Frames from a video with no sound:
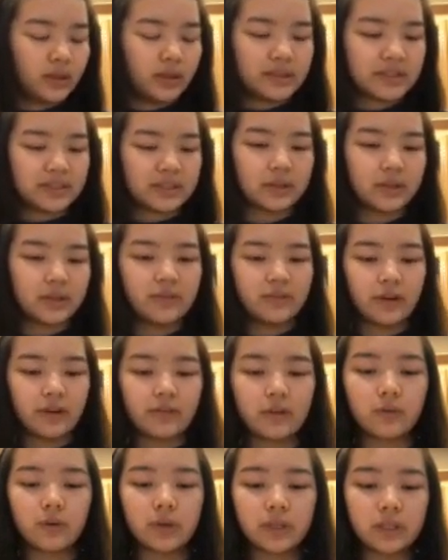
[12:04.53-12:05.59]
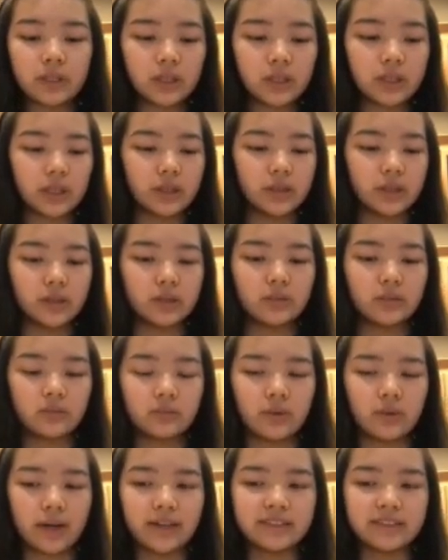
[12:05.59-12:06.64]
So if everyone could
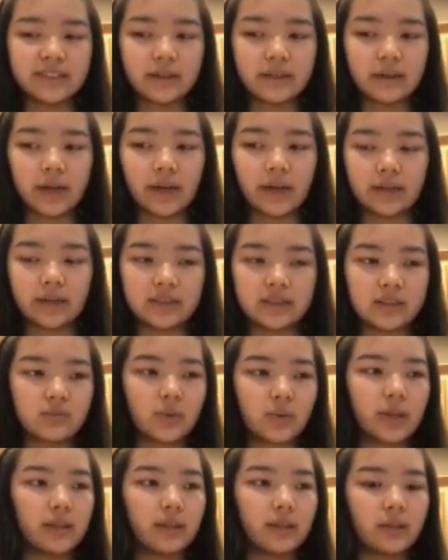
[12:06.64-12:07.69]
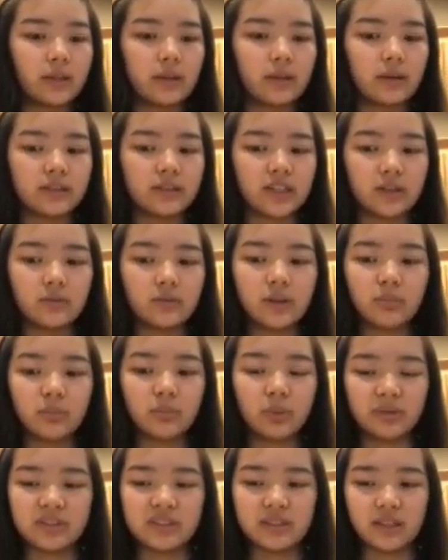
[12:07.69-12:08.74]
raise their hands when they're done with
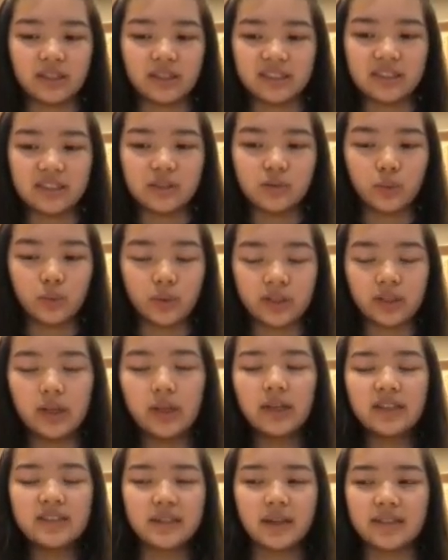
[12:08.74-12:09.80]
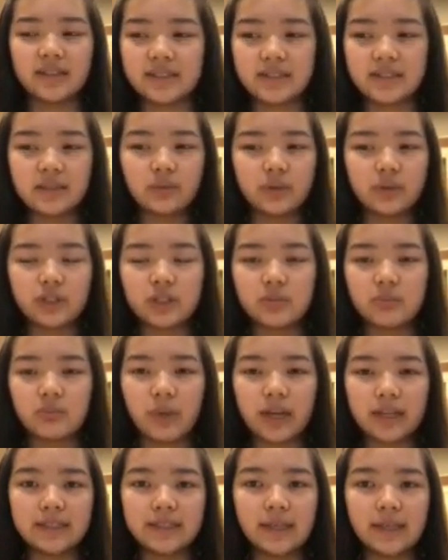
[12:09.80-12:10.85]
both sausage with sauces, which
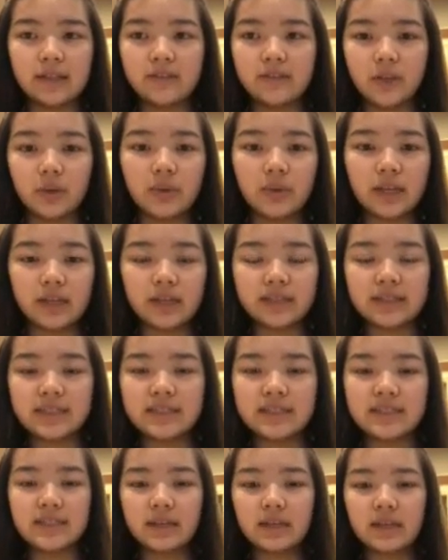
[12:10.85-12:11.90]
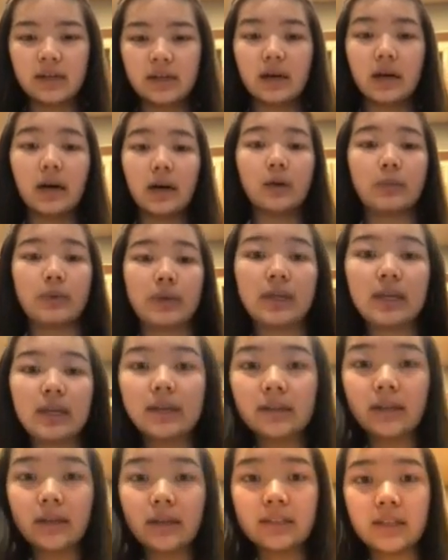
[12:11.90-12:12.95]
might take a few minutes, we
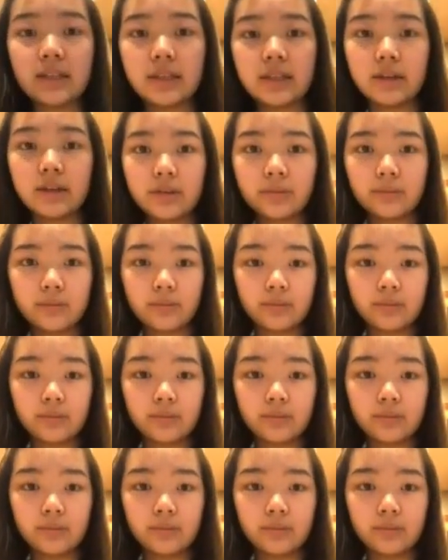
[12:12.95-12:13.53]
can continue.